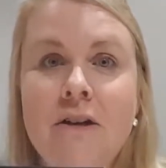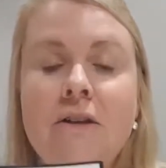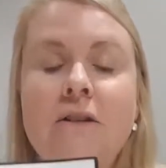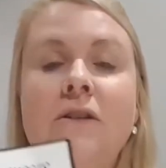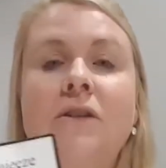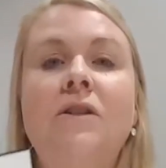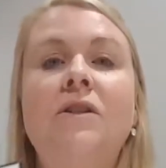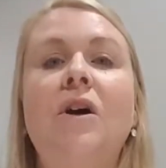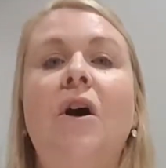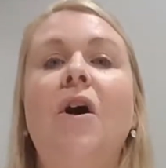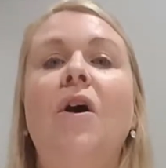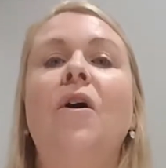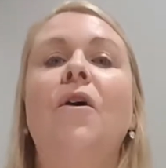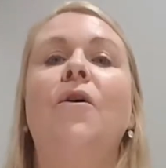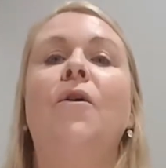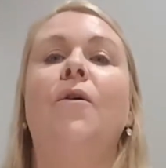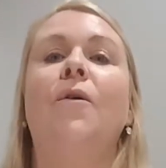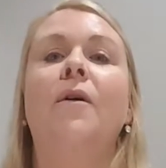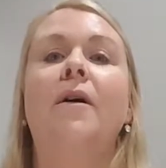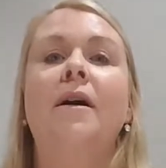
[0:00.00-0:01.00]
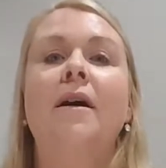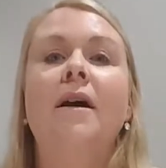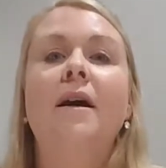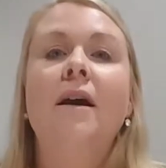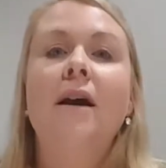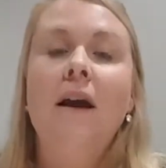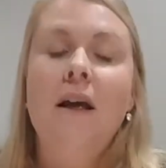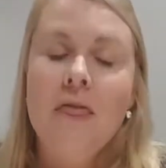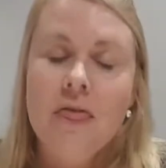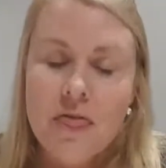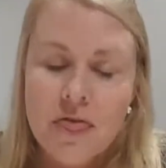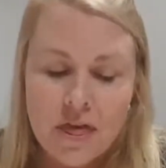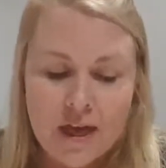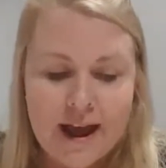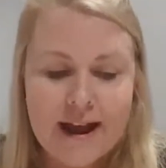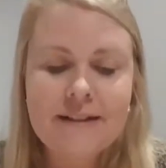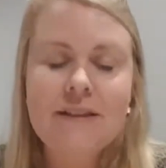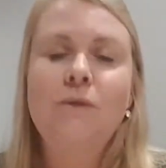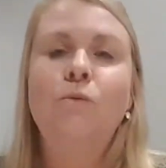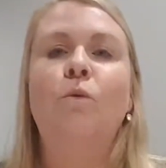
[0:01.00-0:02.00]
So
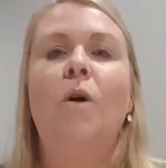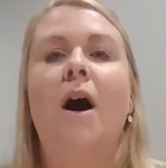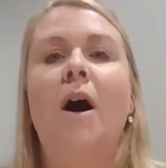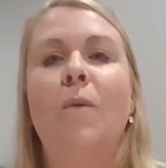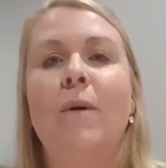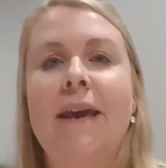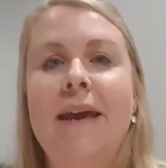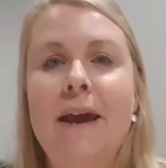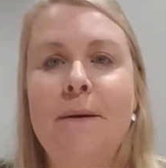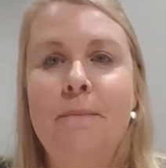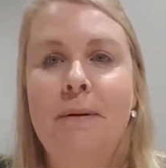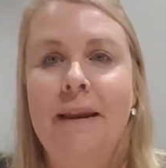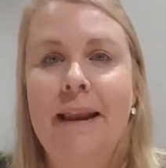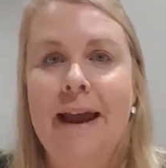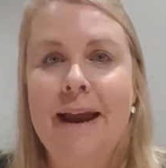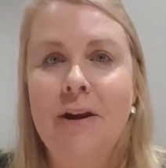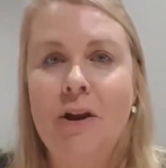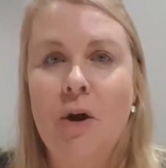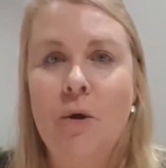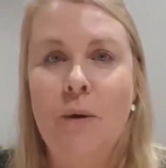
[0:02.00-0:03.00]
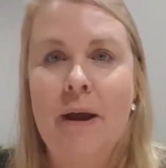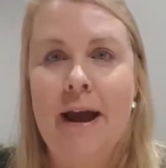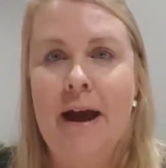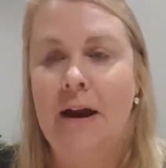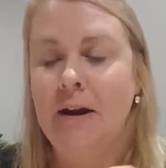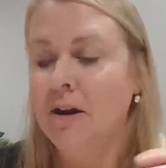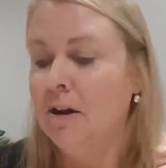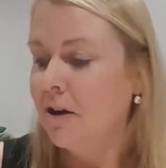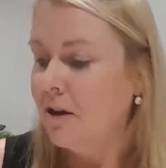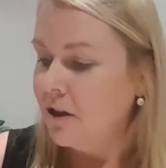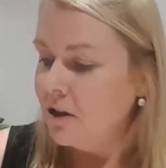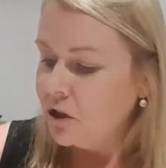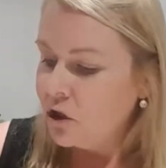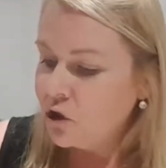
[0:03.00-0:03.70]
that's why we get Play-Doh out.